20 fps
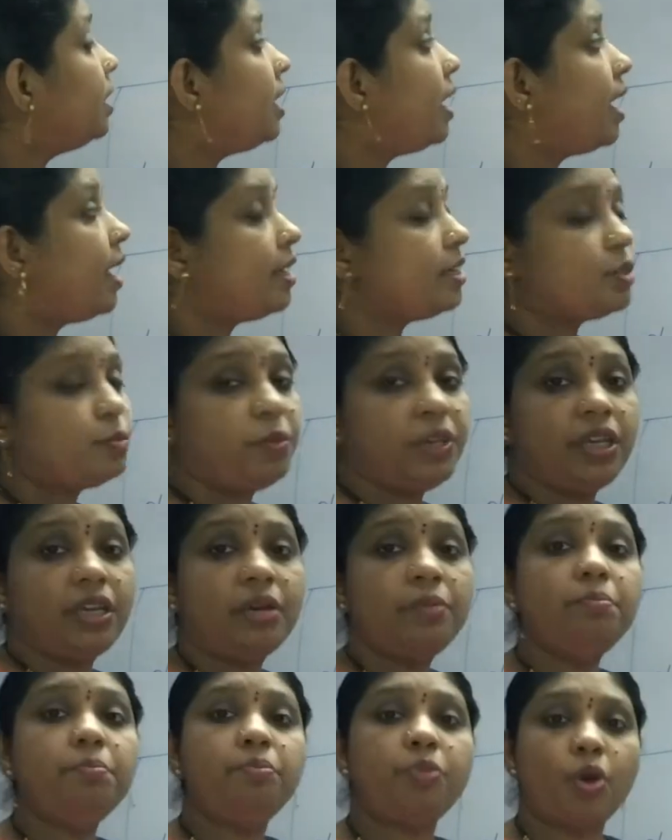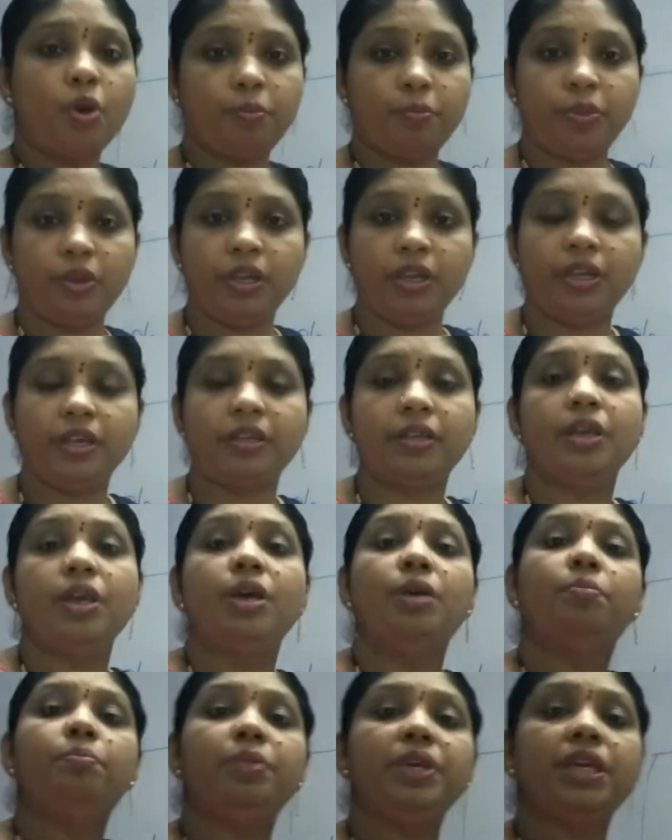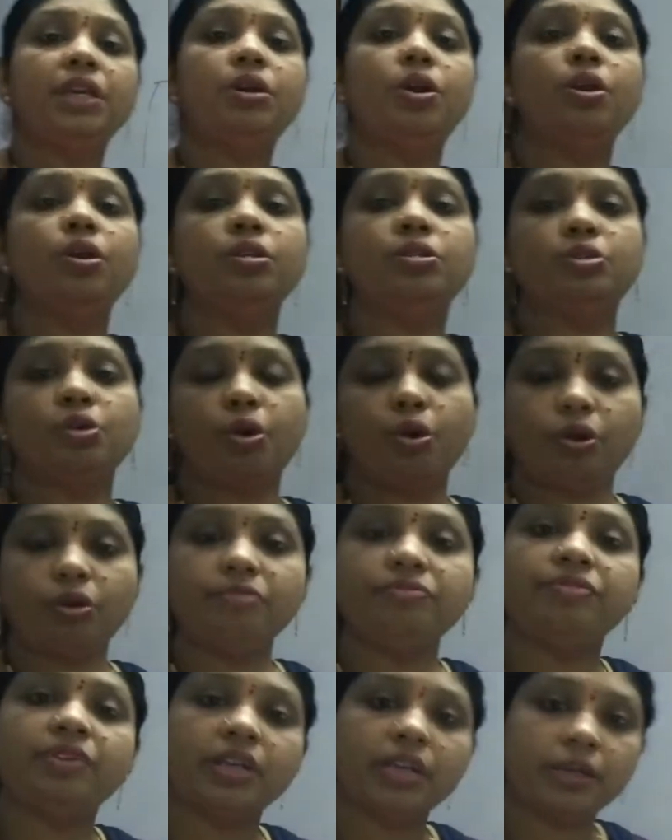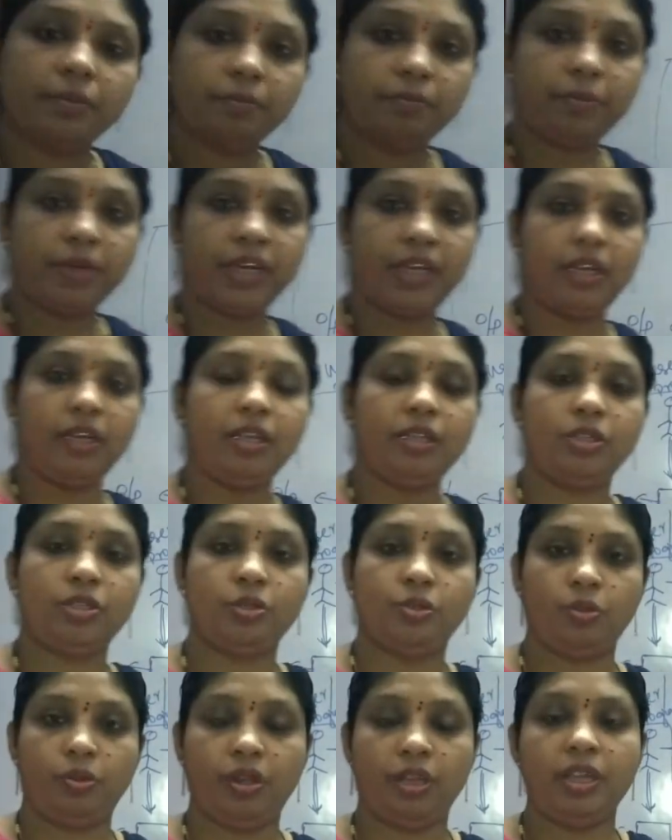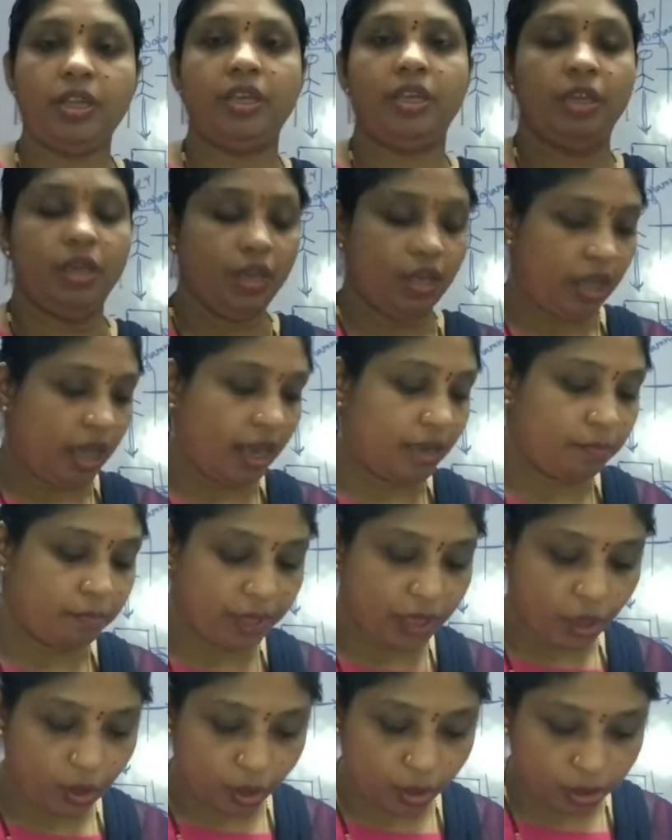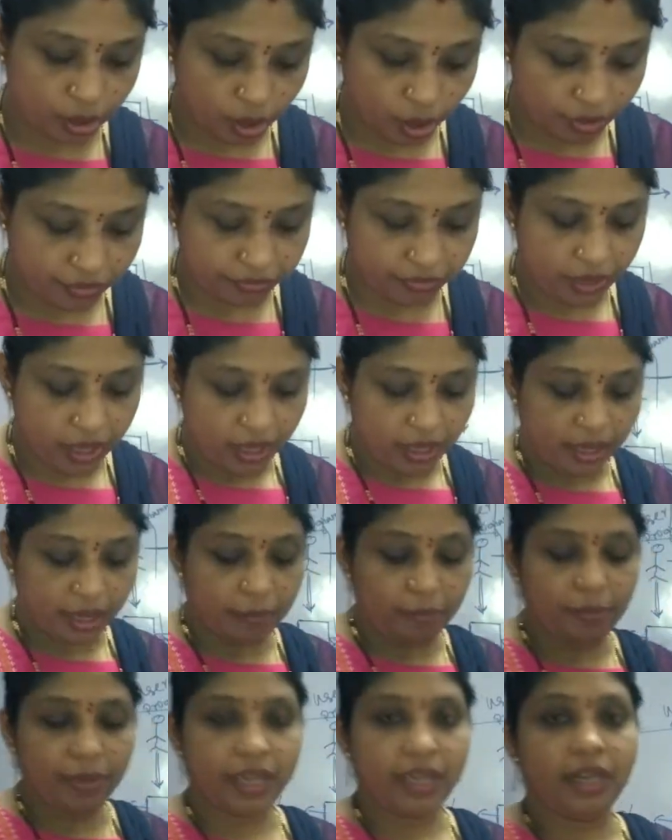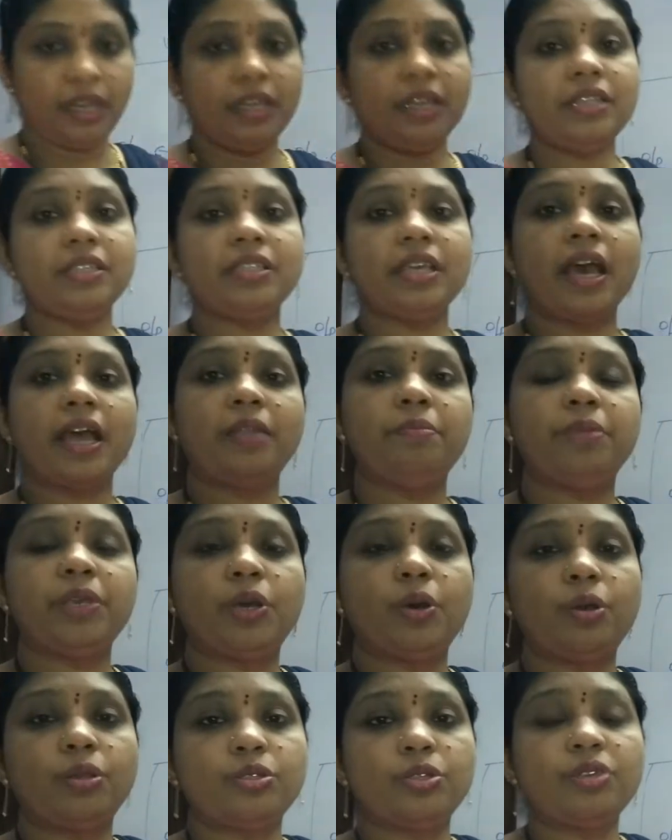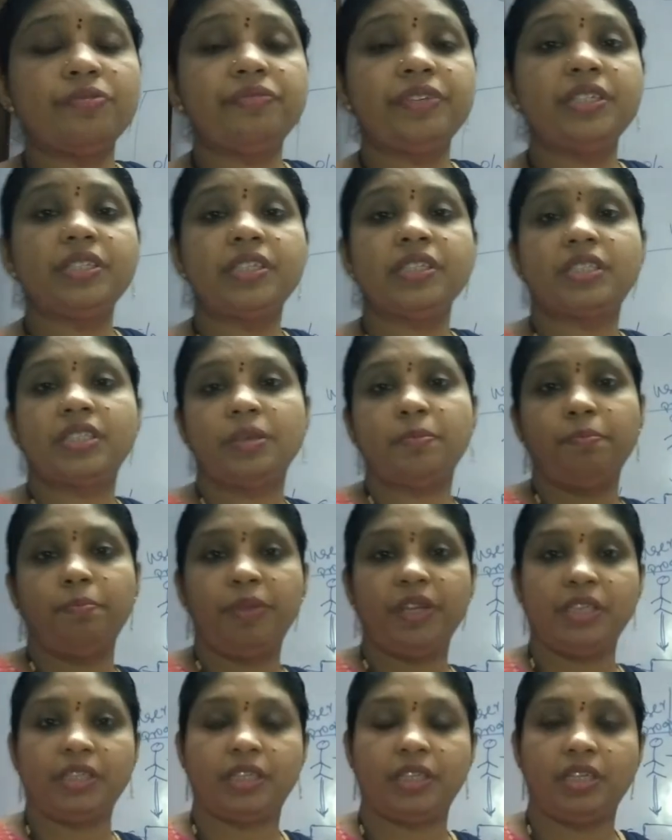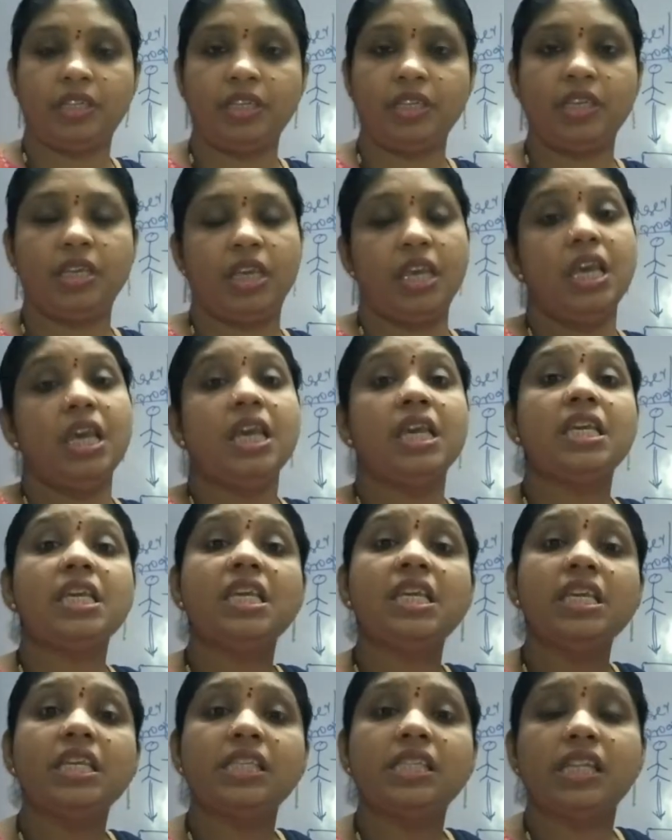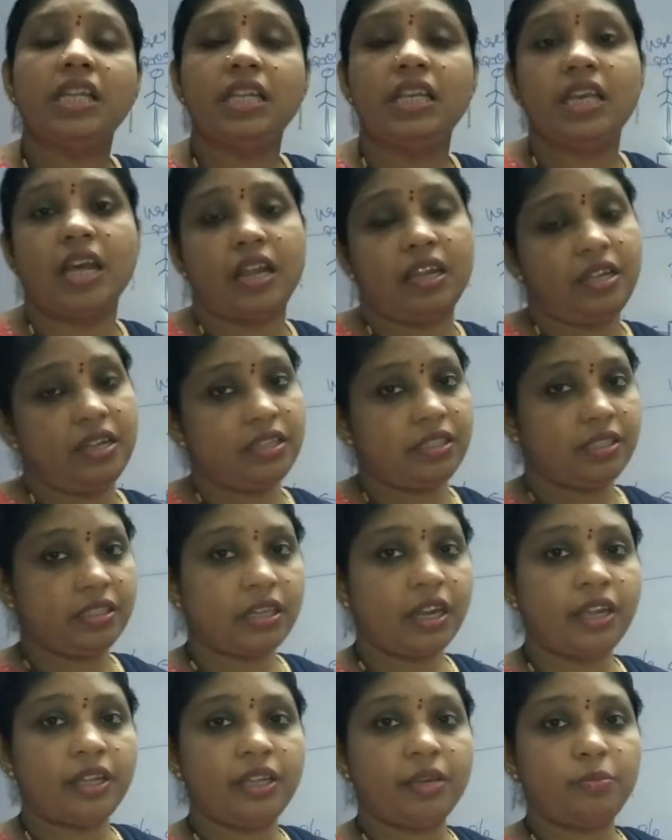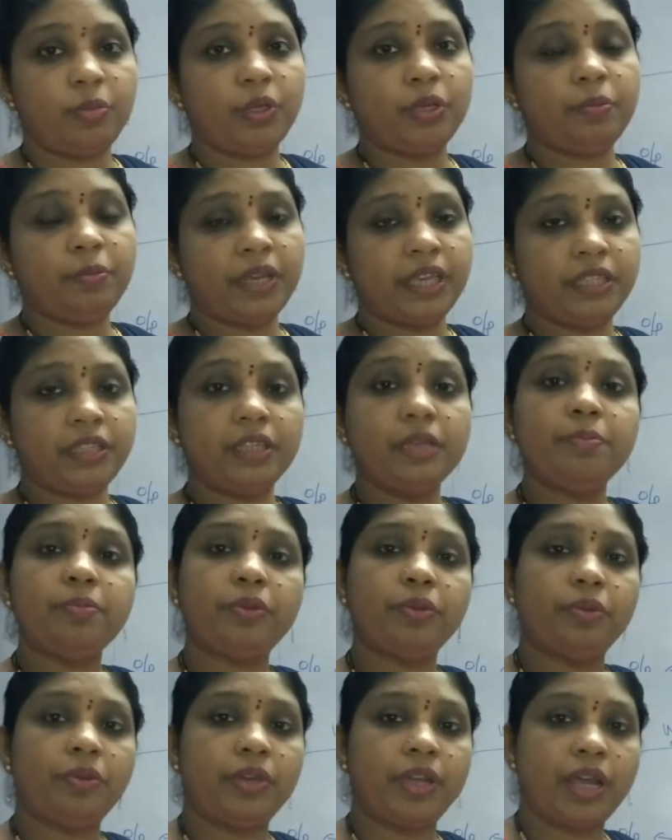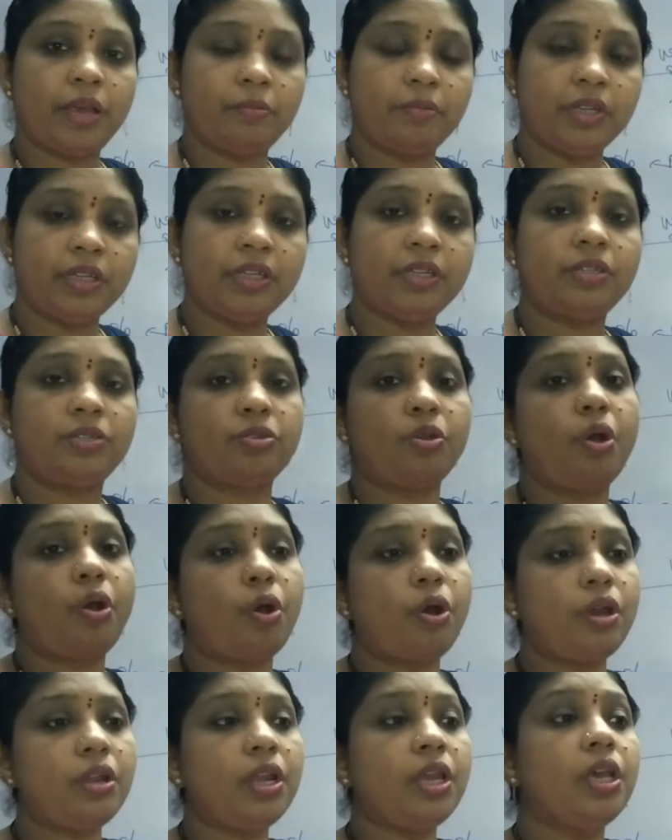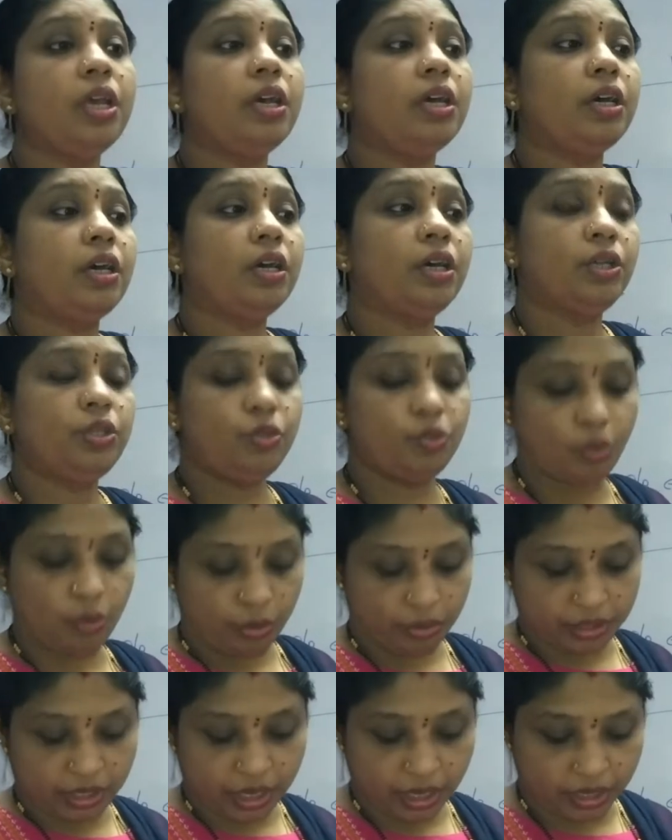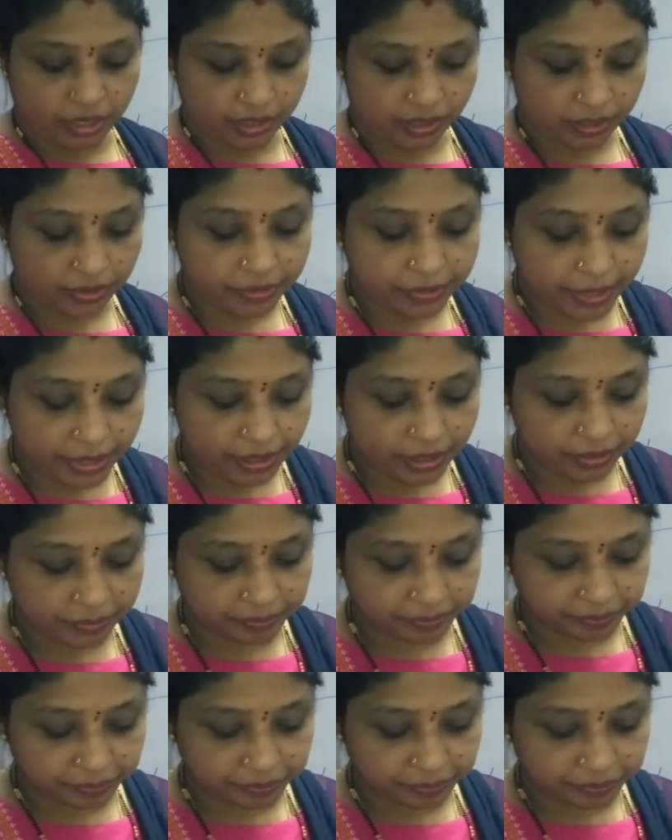has become popular because of compilers only, and because of compilers and because of its simplicity, easily understandable by the programmers or users, right?